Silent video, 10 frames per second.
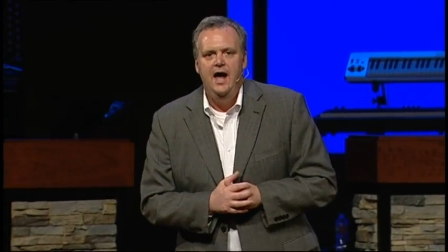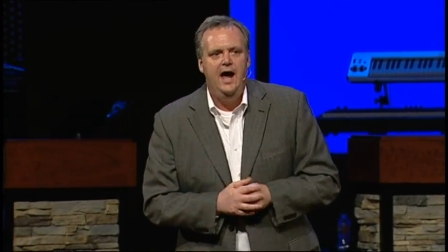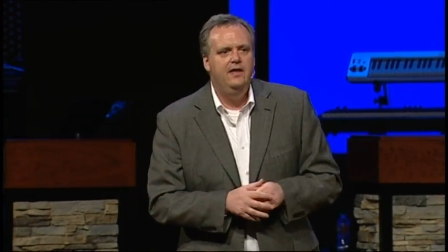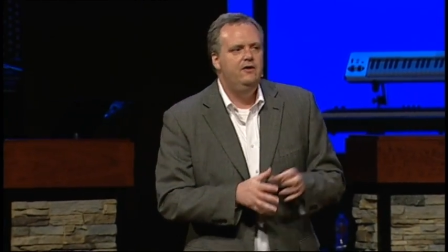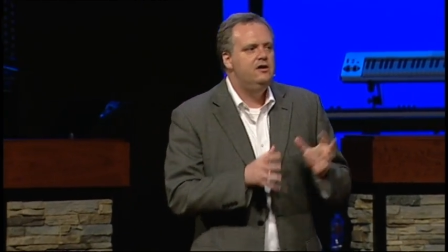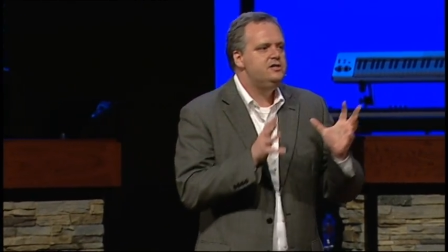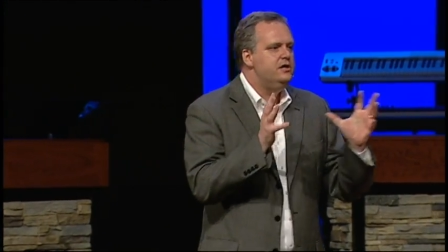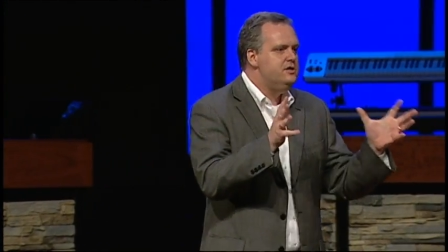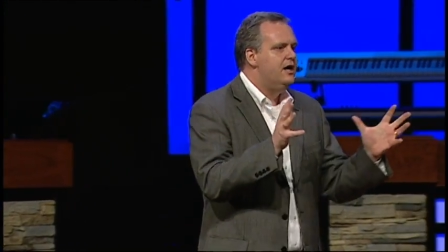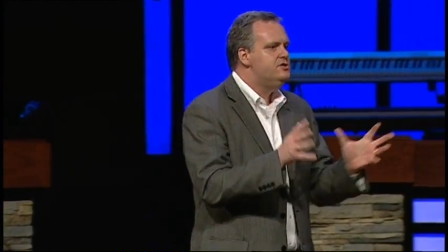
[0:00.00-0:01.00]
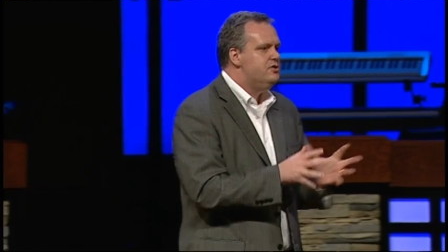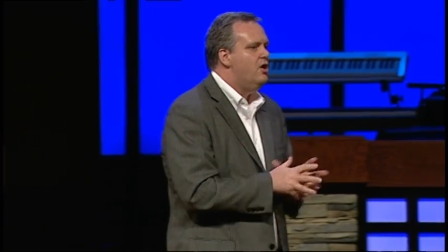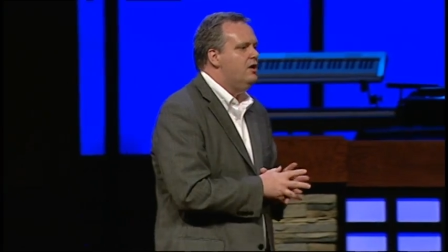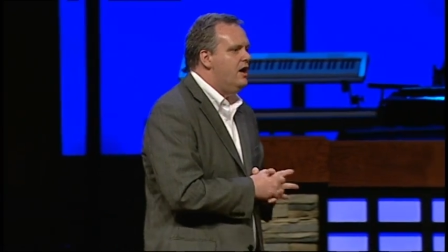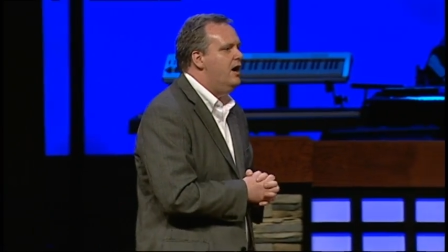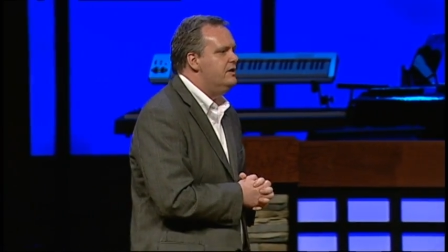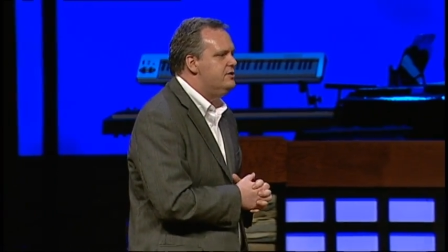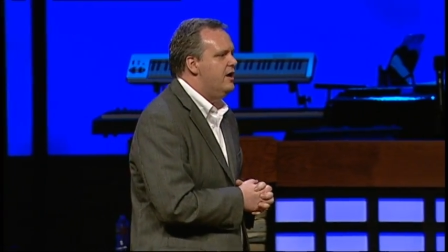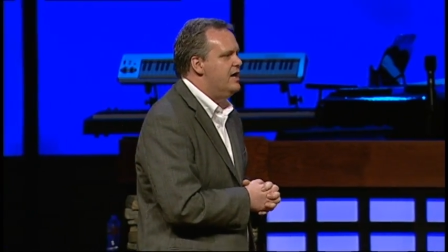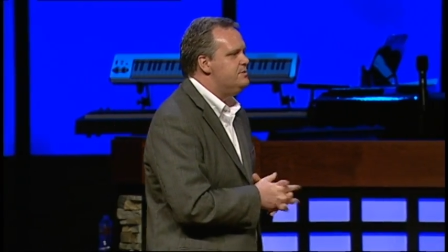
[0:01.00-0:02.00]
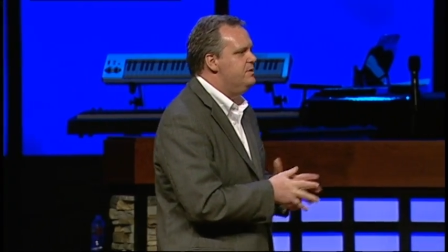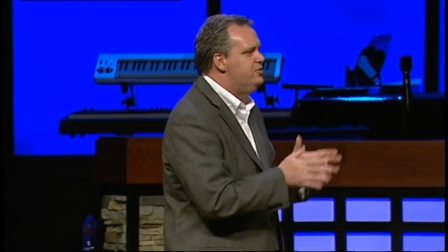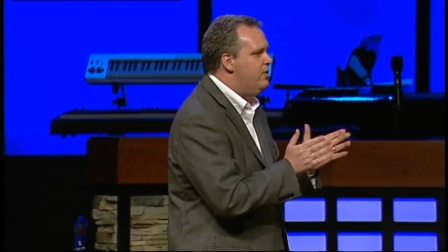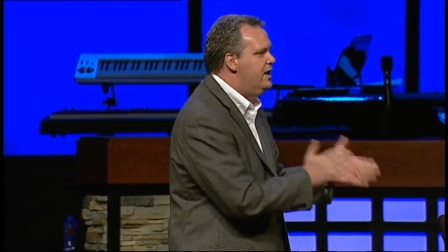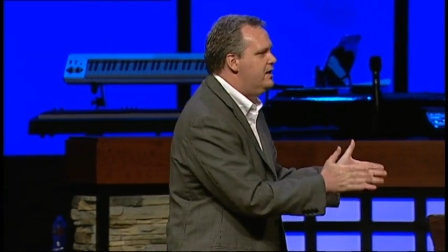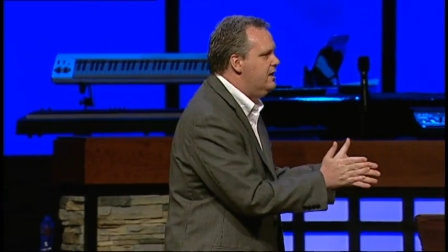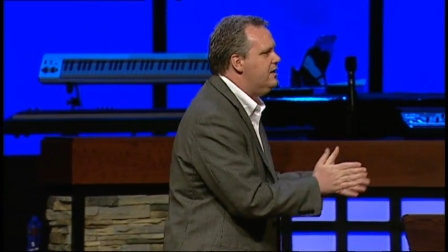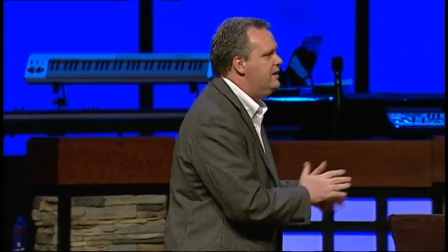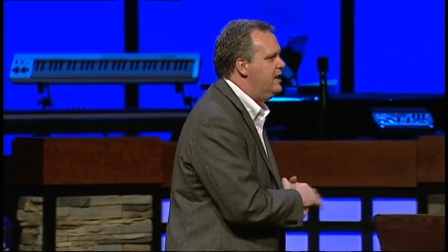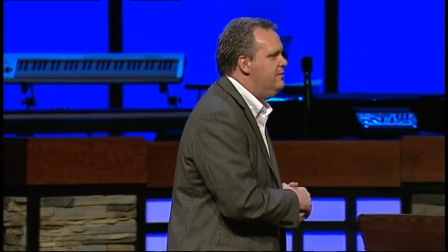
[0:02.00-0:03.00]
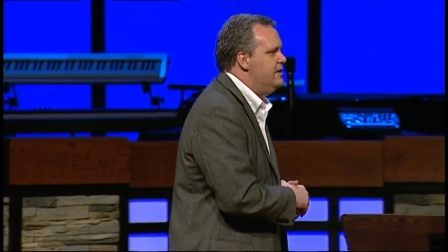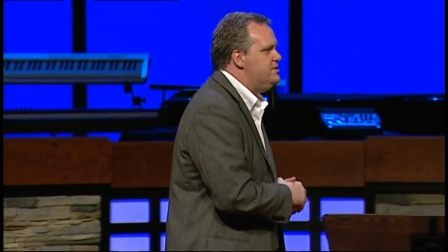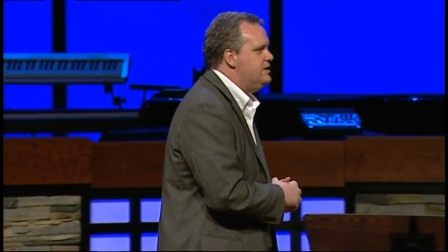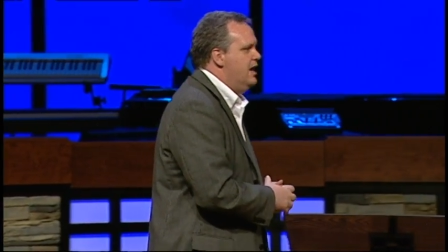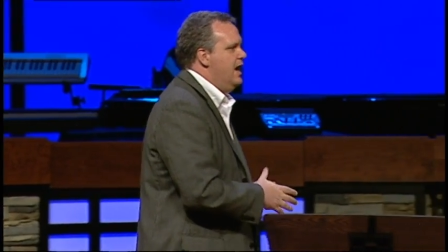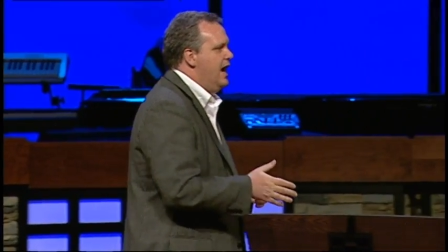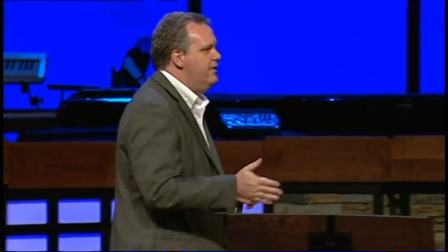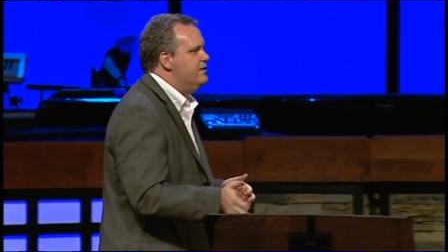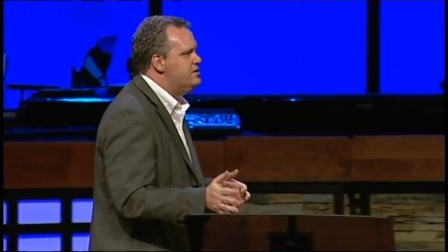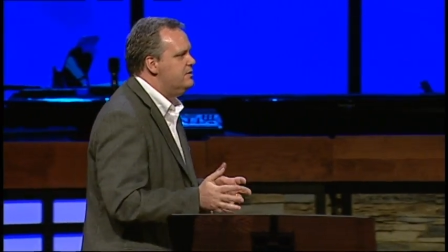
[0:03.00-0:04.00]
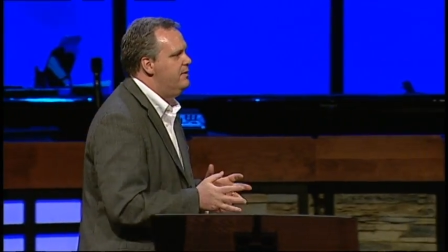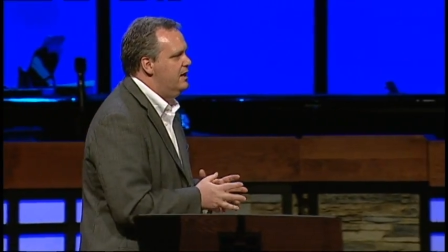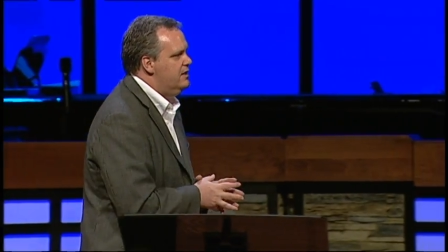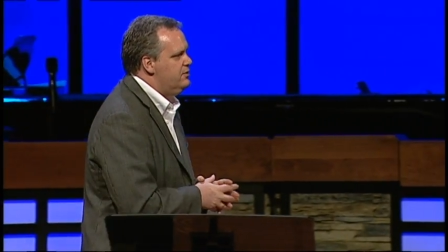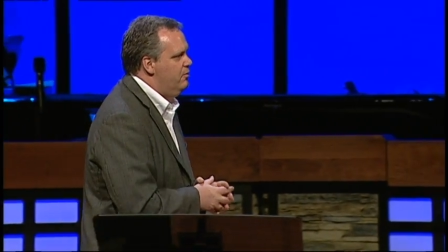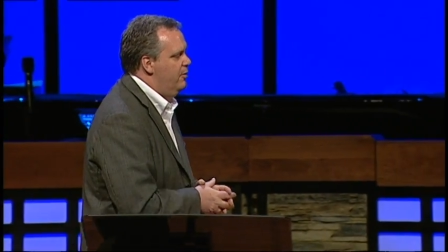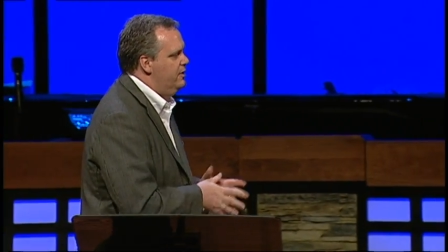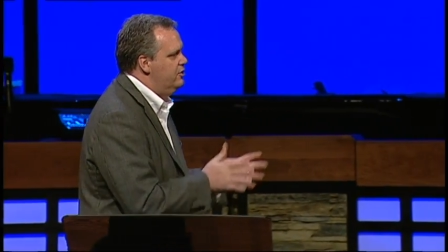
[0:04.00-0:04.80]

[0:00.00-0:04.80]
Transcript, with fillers: And there's a, a stark contrast between Nicodemus and the Samaritan woman.